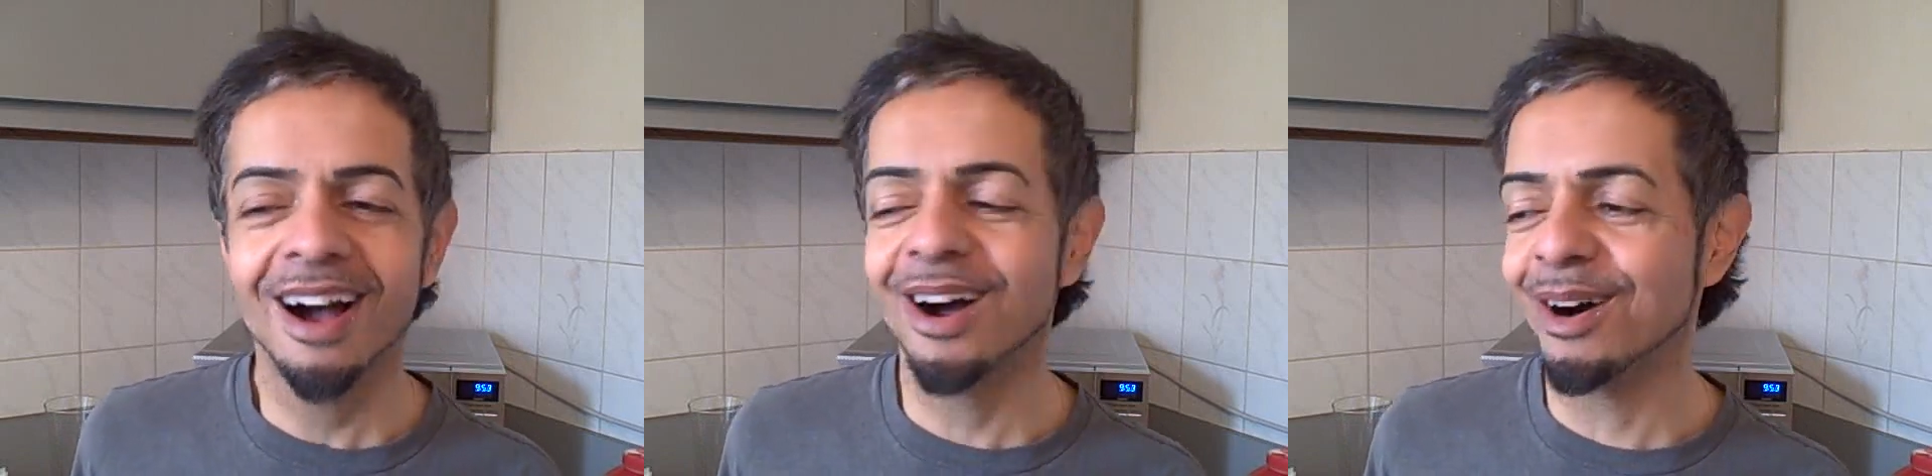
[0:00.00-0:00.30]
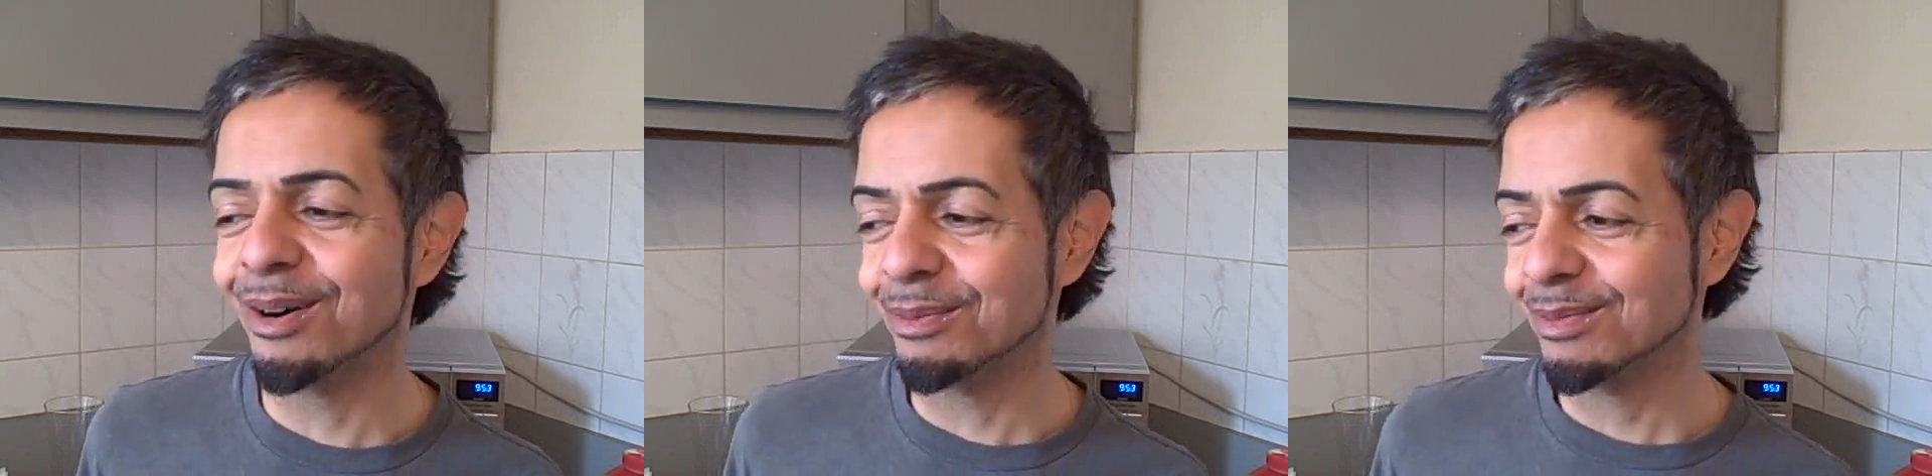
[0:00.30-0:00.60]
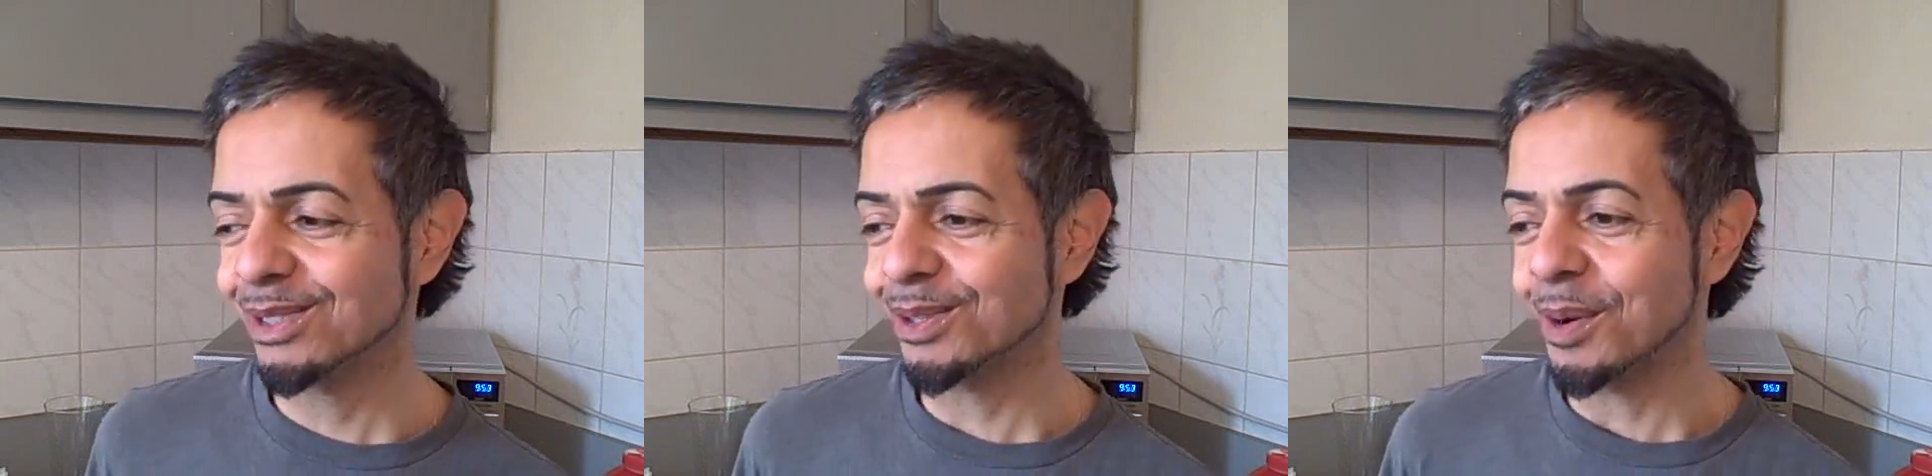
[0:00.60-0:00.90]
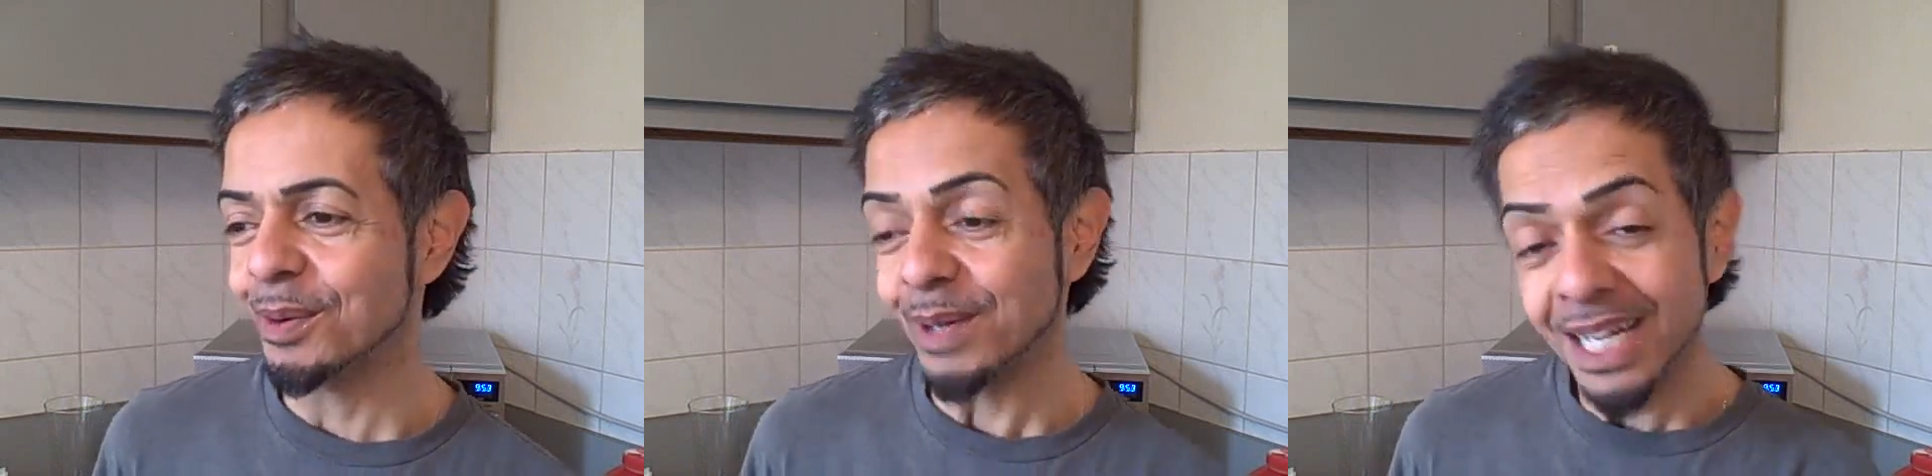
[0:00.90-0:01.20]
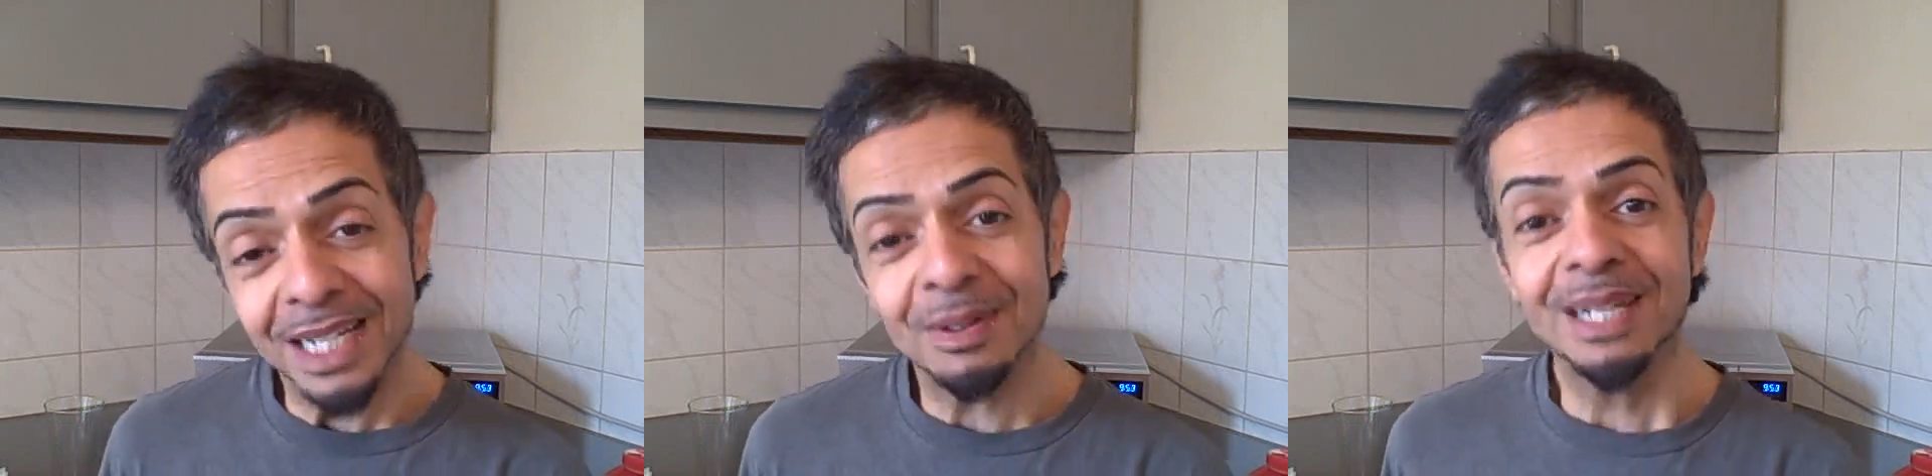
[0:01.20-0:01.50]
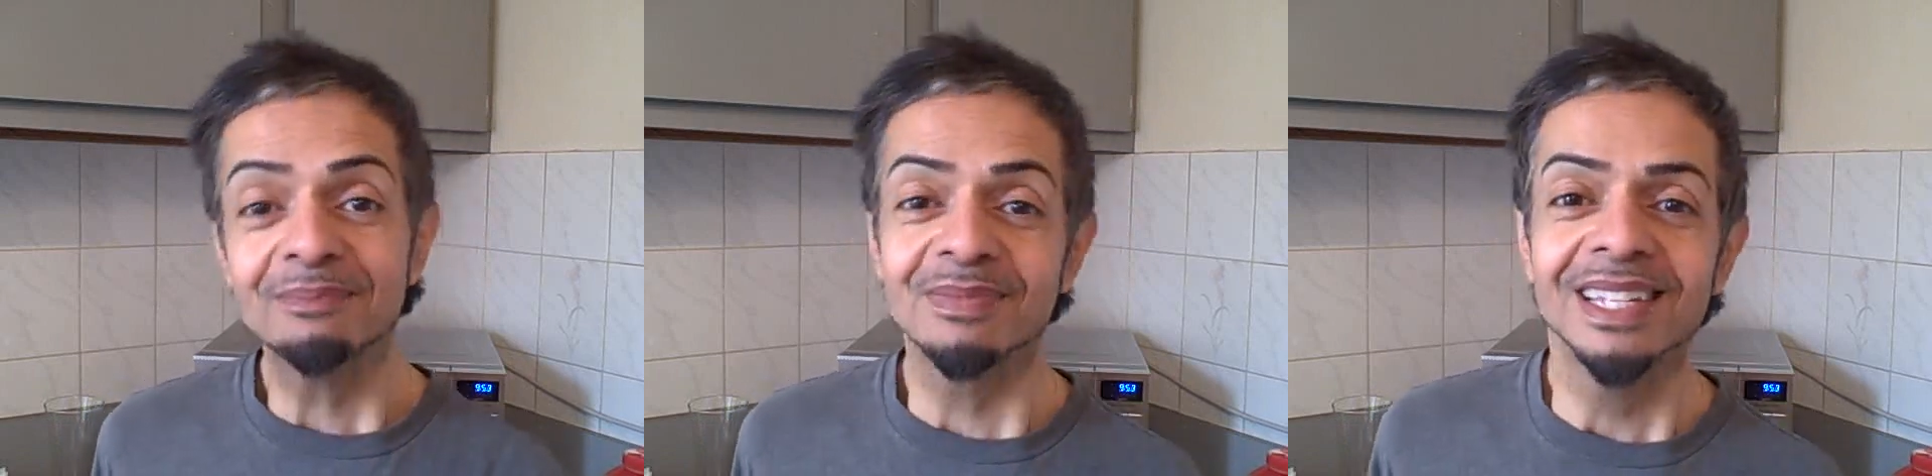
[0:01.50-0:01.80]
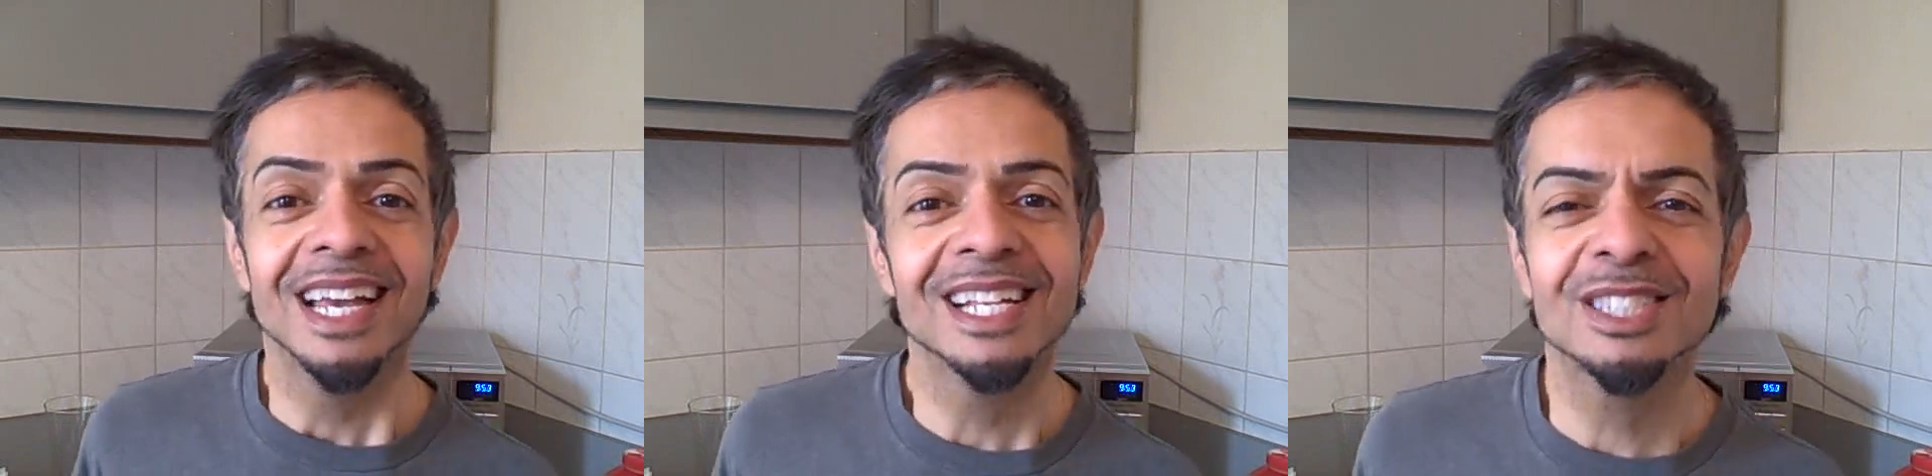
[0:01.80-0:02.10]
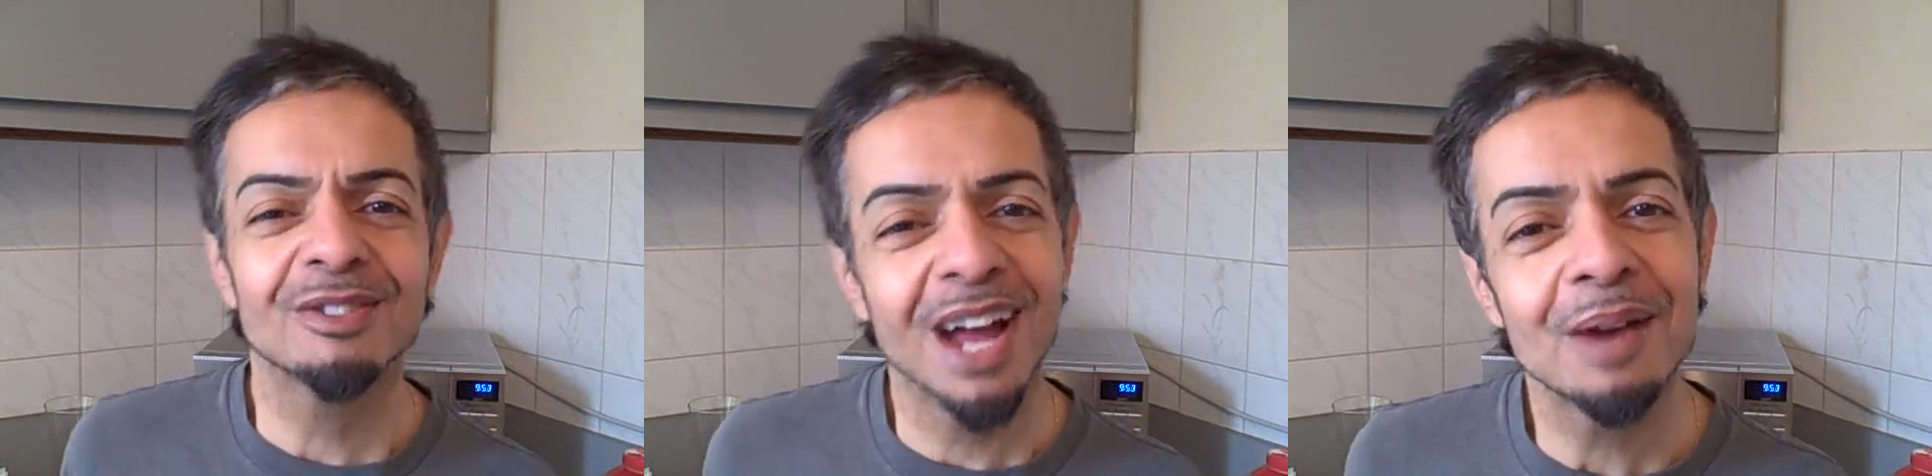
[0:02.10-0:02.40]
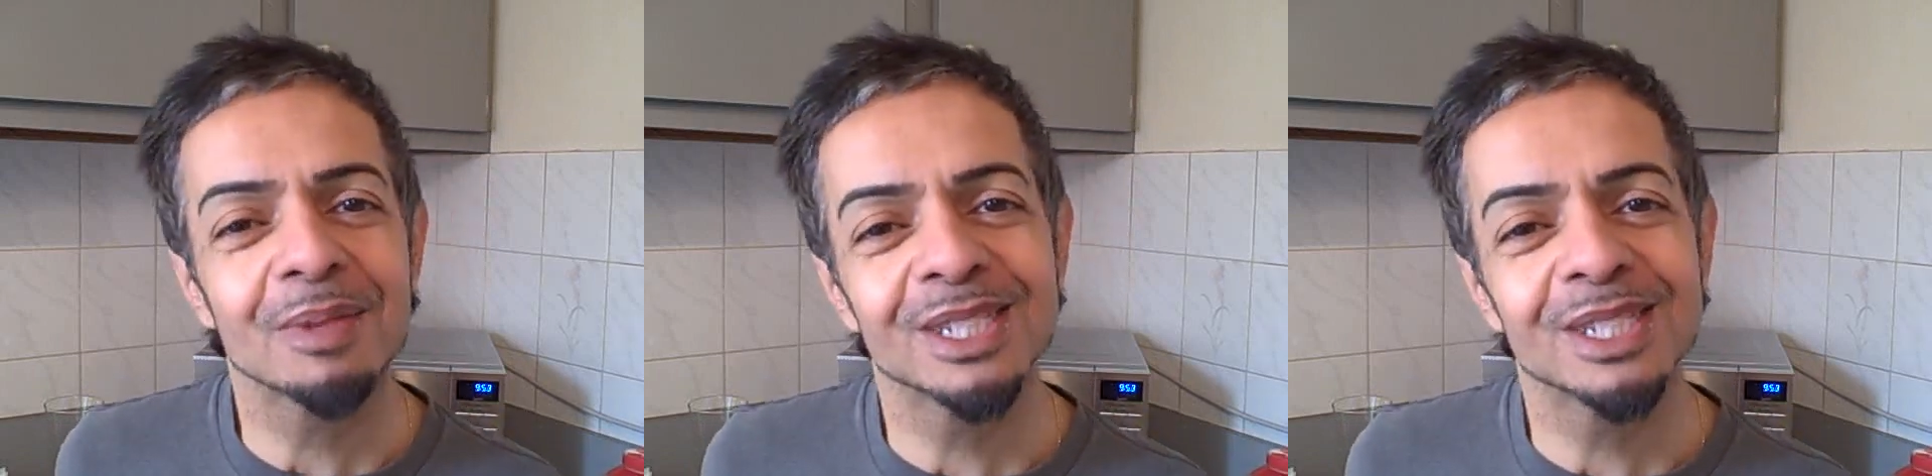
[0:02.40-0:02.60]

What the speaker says: And Soraya